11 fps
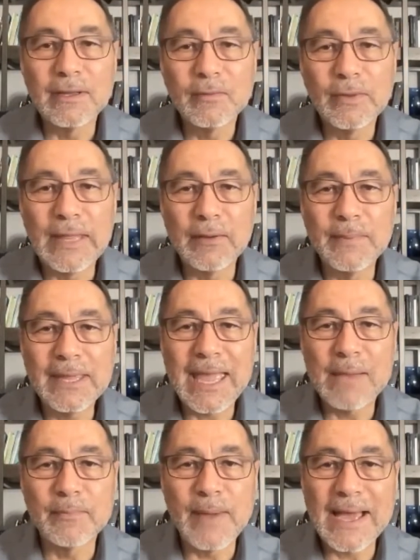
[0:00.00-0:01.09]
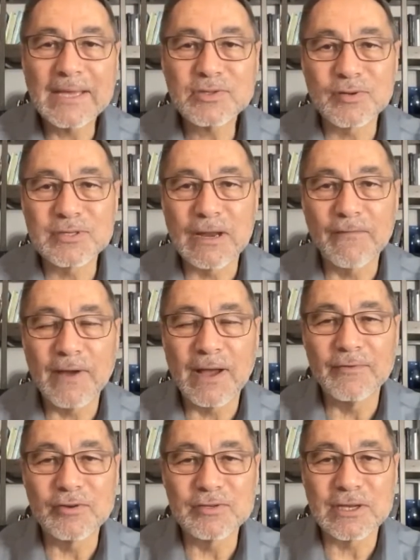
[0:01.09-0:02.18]
when they became pastors there 5
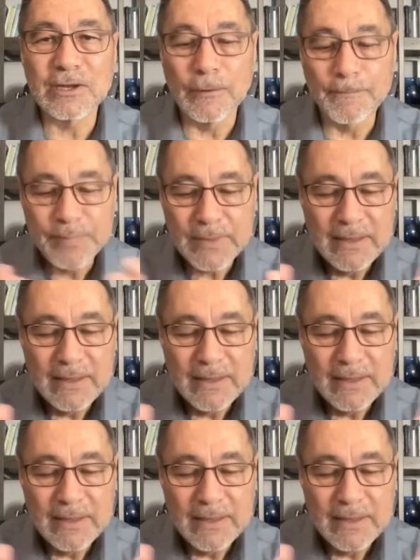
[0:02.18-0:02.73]
years ago,